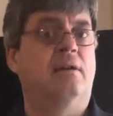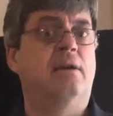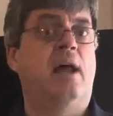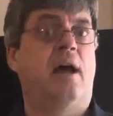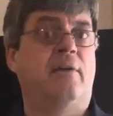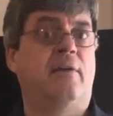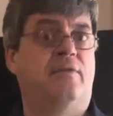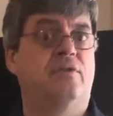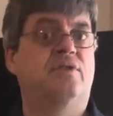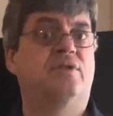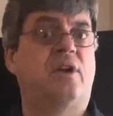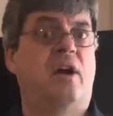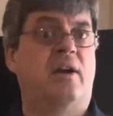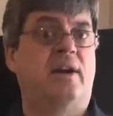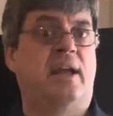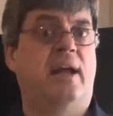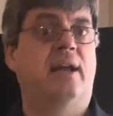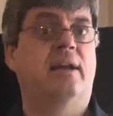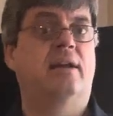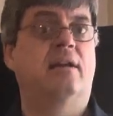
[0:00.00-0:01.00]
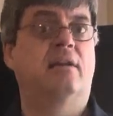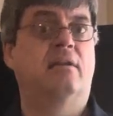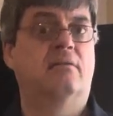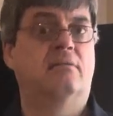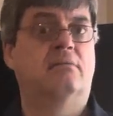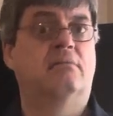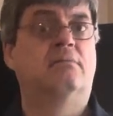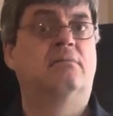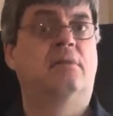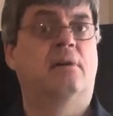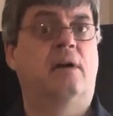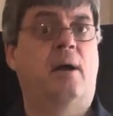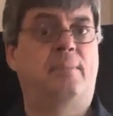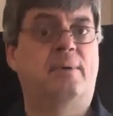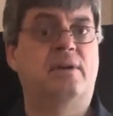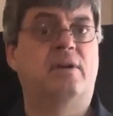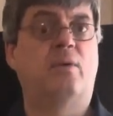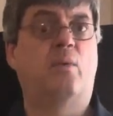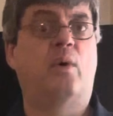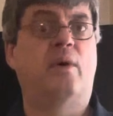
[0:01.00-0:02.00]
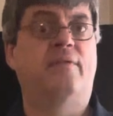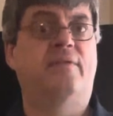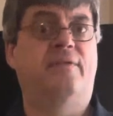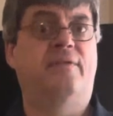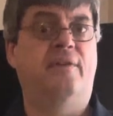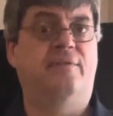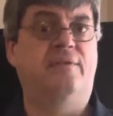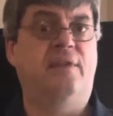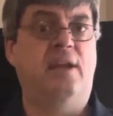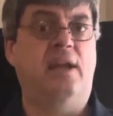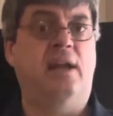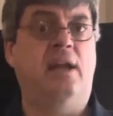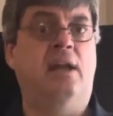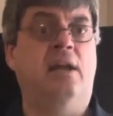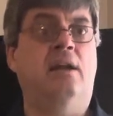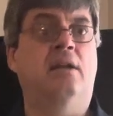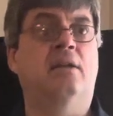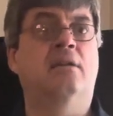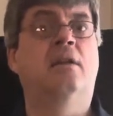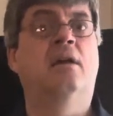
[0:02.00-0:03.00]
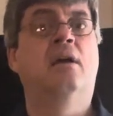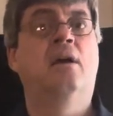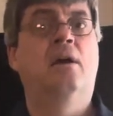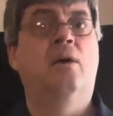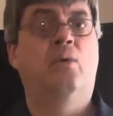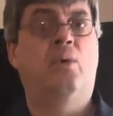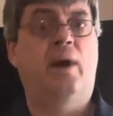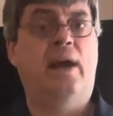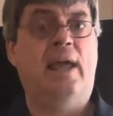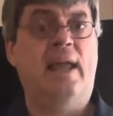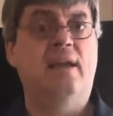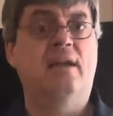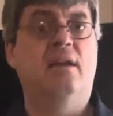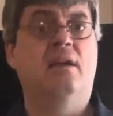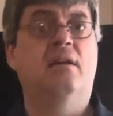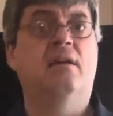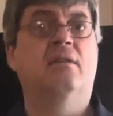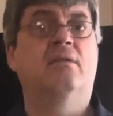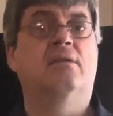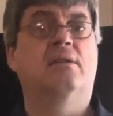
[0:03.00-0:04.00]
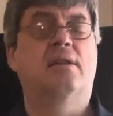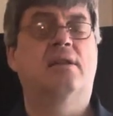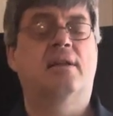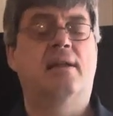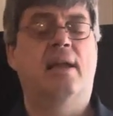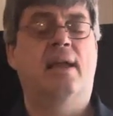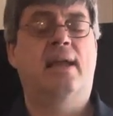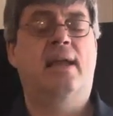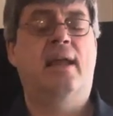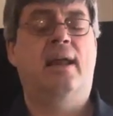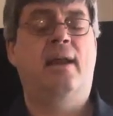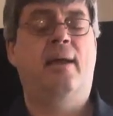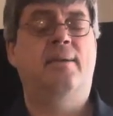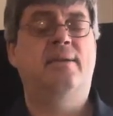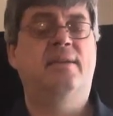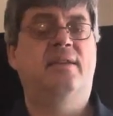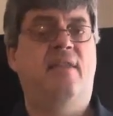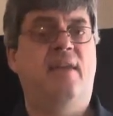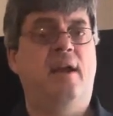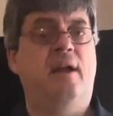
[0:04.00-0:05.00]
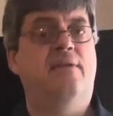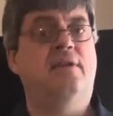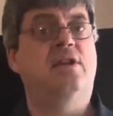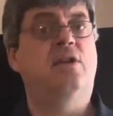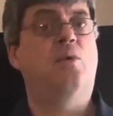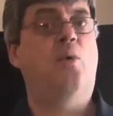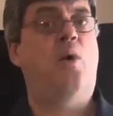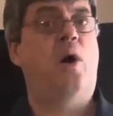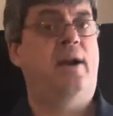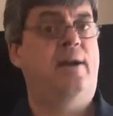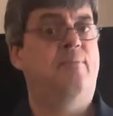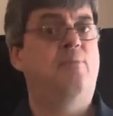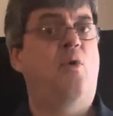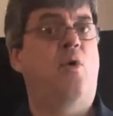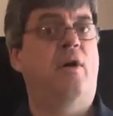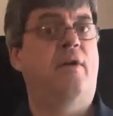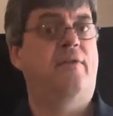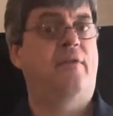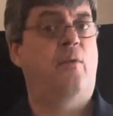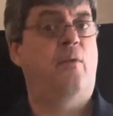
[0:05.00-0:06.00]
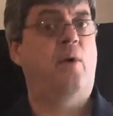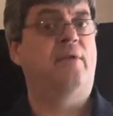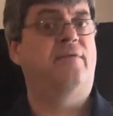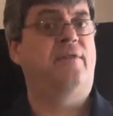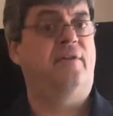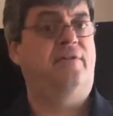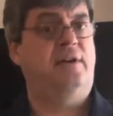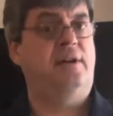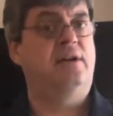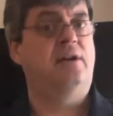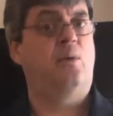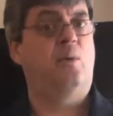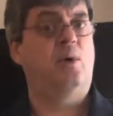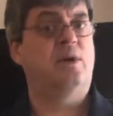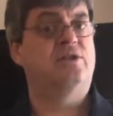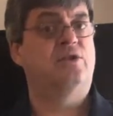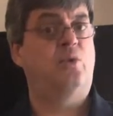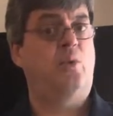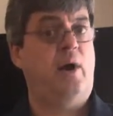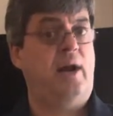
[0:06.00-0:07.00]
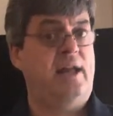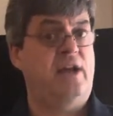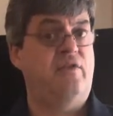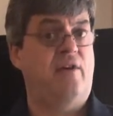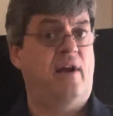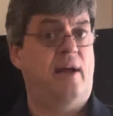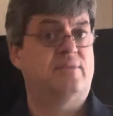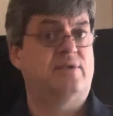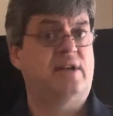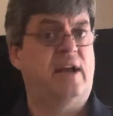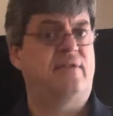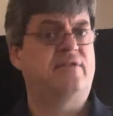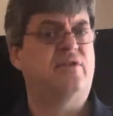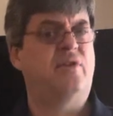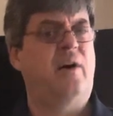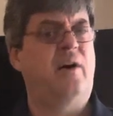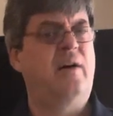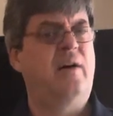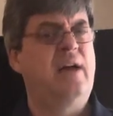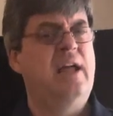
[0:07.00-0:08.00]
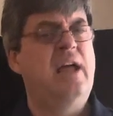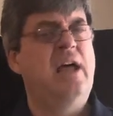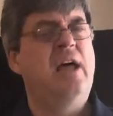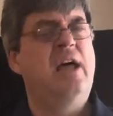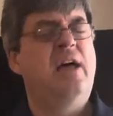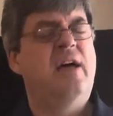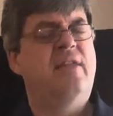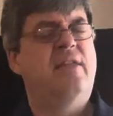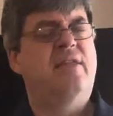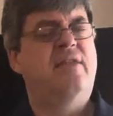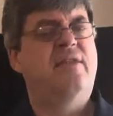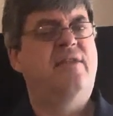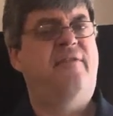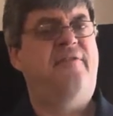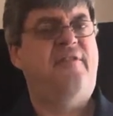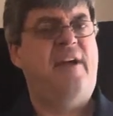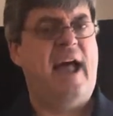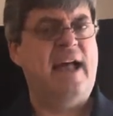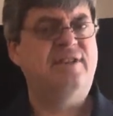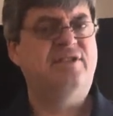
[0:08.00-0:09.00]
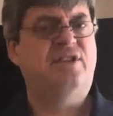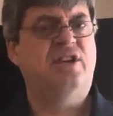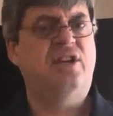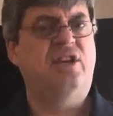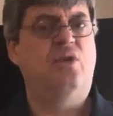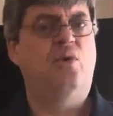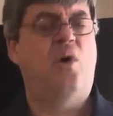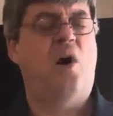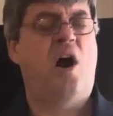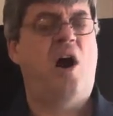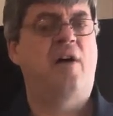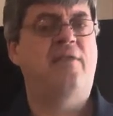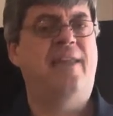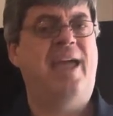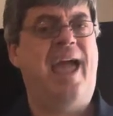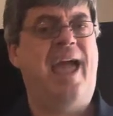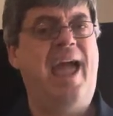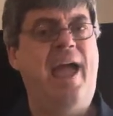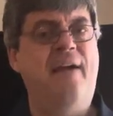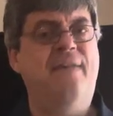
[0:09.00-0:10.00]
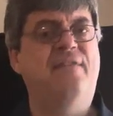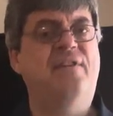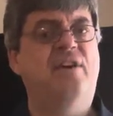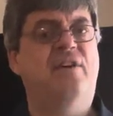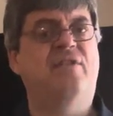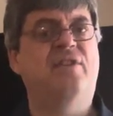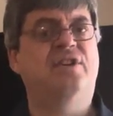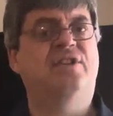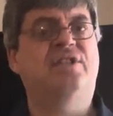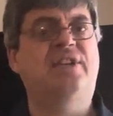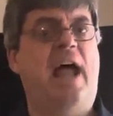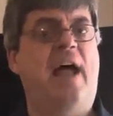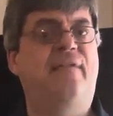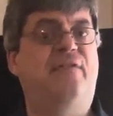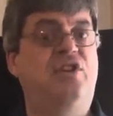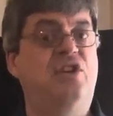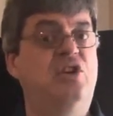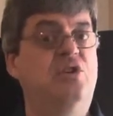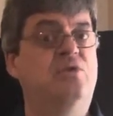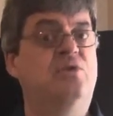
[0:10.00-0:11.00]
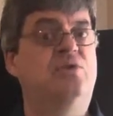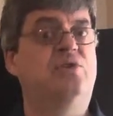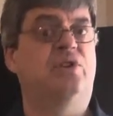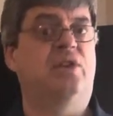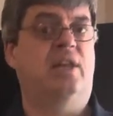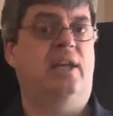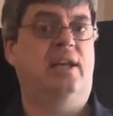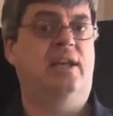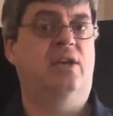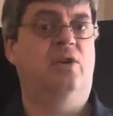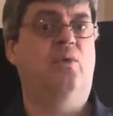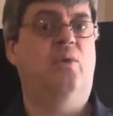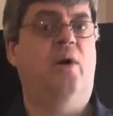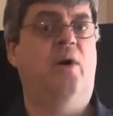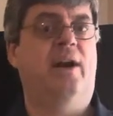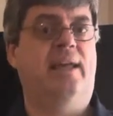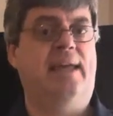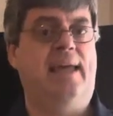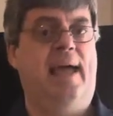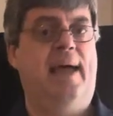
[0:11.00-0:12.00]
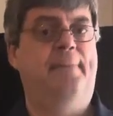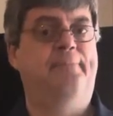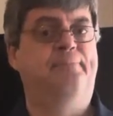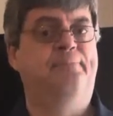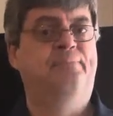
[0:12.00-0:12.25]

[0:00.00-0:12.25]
Now, if you start getting up into 115 and 180, and get into there, then you want more of a 115 to 120 gram shaft. So the faster you are, the heavier the shaft usually you want to get.